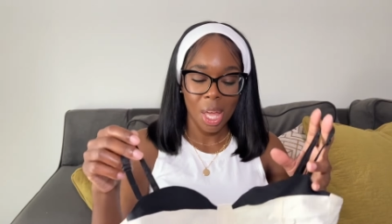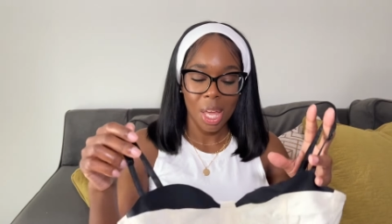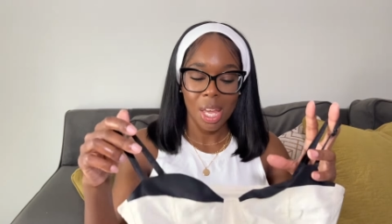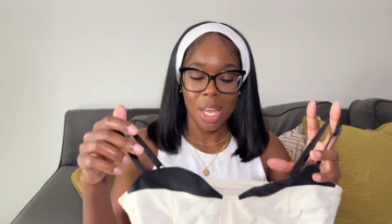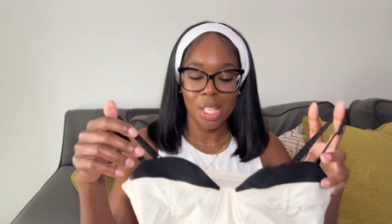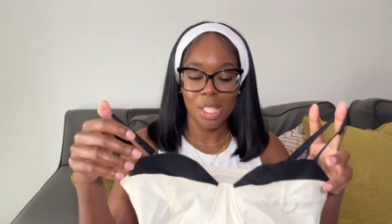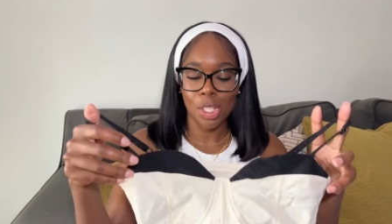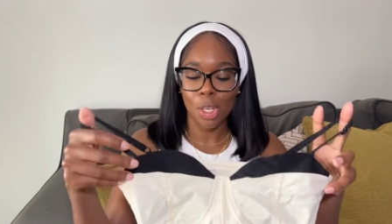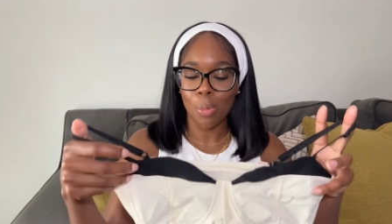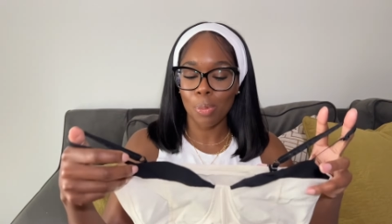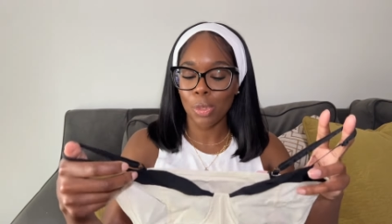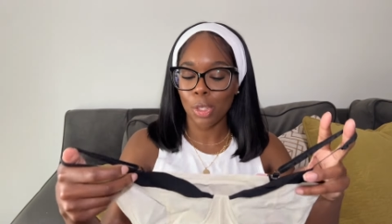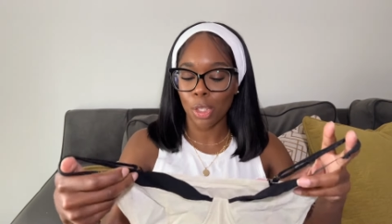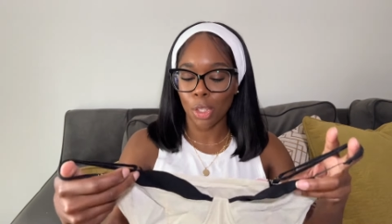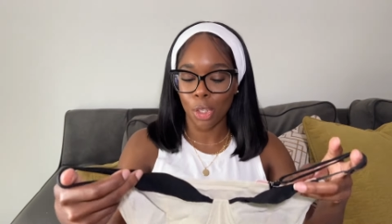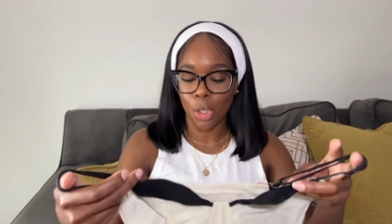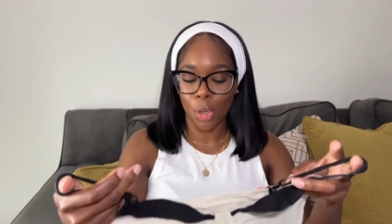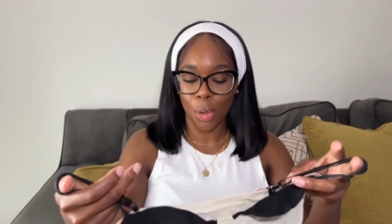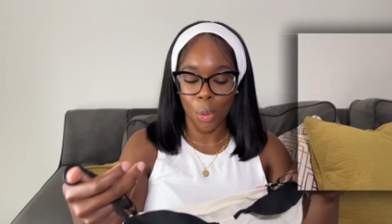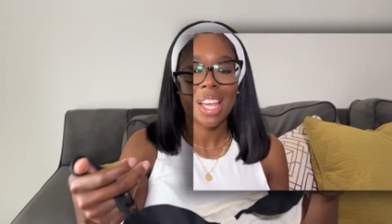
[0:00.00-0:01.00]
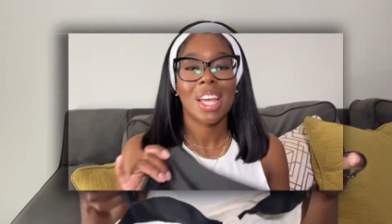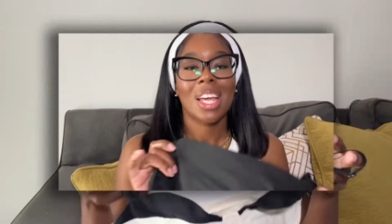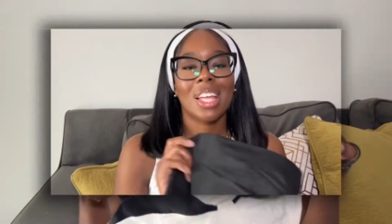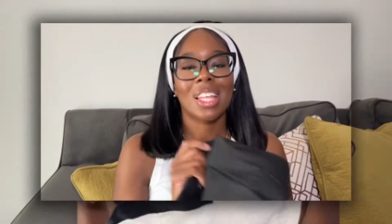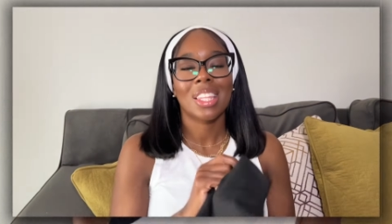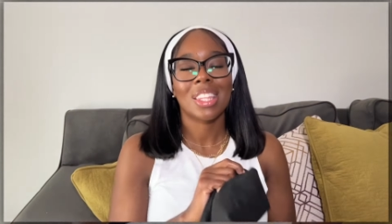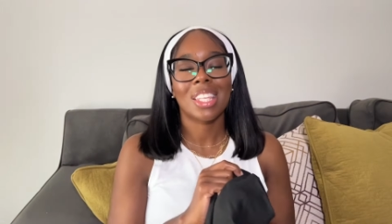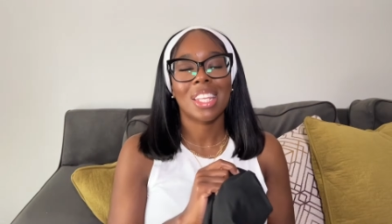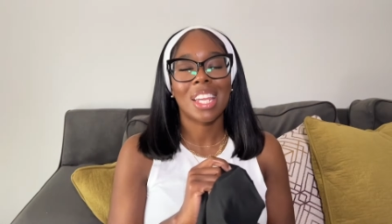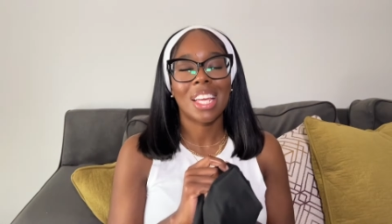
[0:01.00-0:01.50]
it's up to you
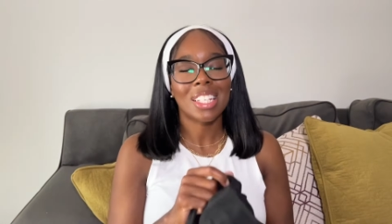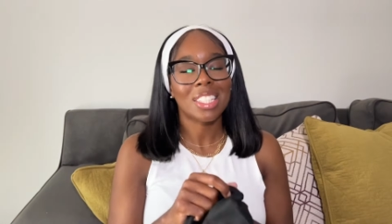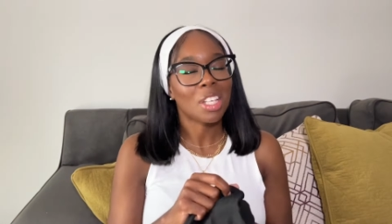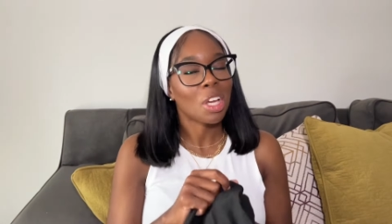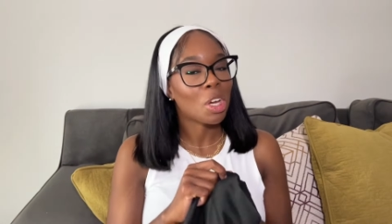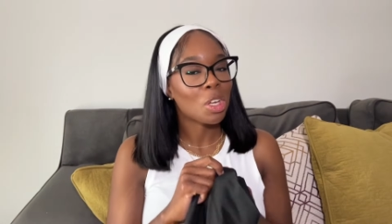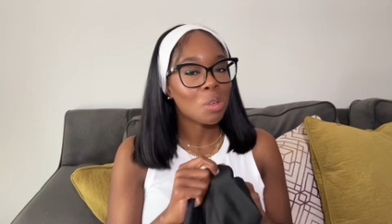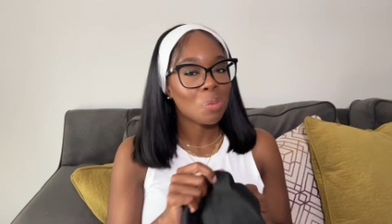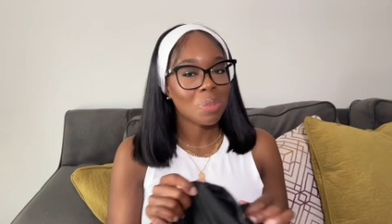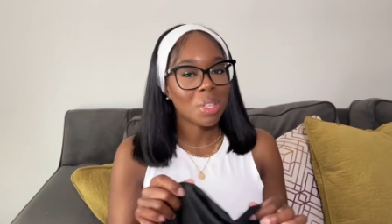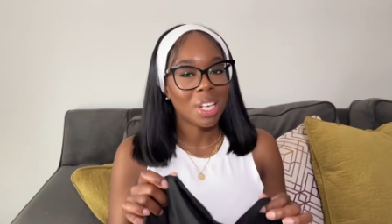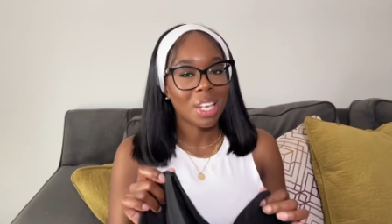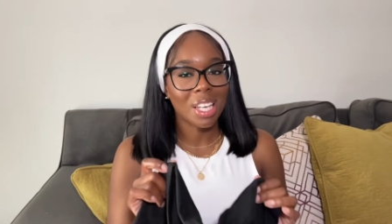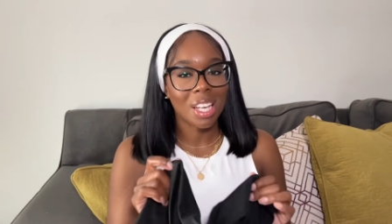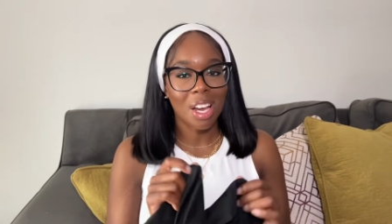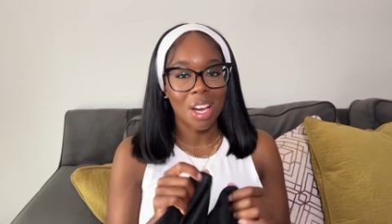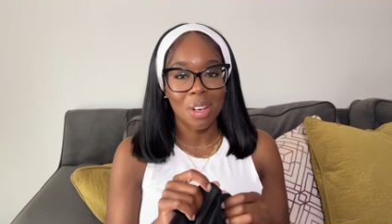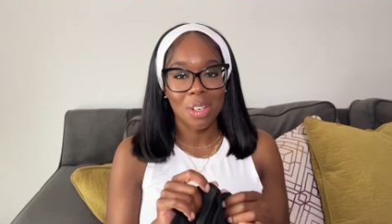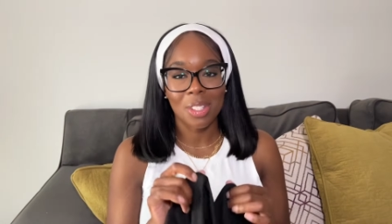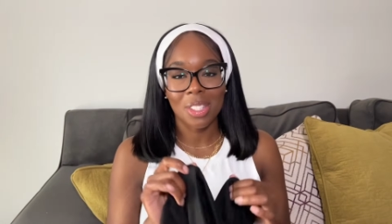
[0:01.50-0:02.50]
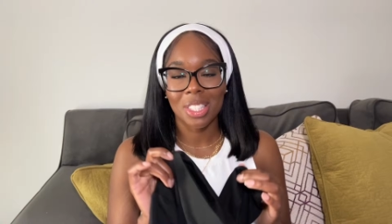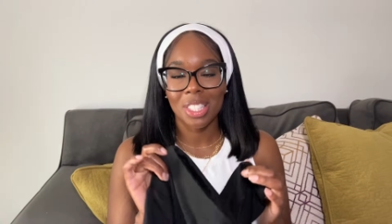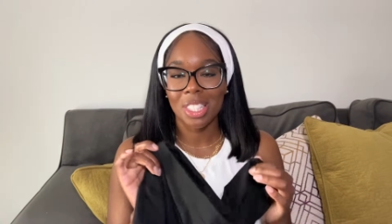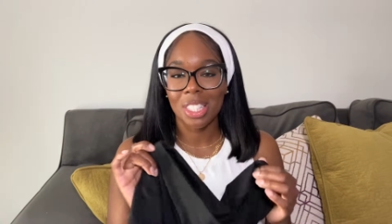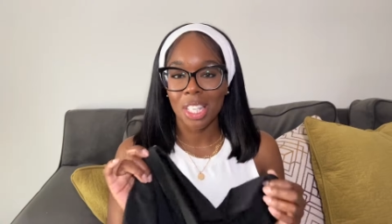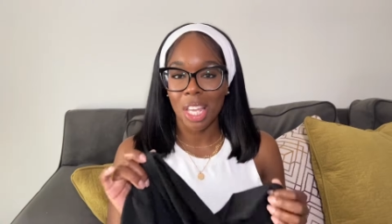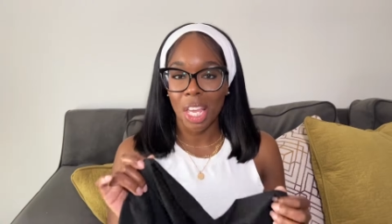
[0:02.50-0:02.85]
I, the next item that i got is this